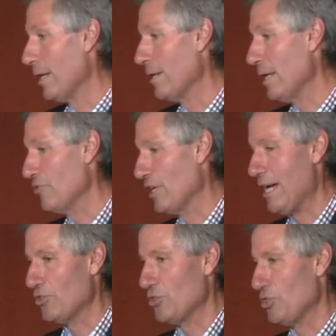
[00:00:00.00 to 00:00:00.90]

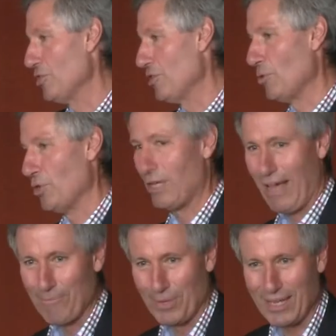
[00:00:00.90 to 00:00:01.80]
education system or the
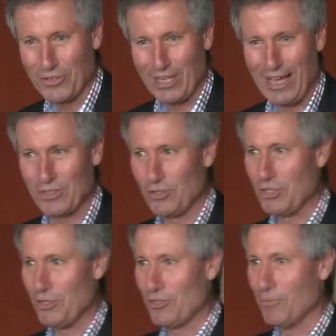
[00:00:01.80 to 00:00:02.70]
government education
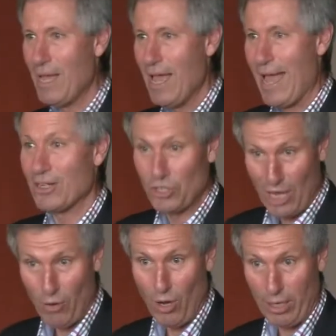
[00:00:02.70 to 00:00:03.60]
system, and
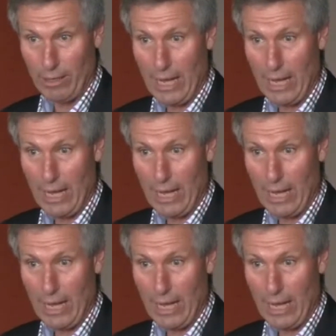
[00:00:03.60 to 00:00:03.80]
so on.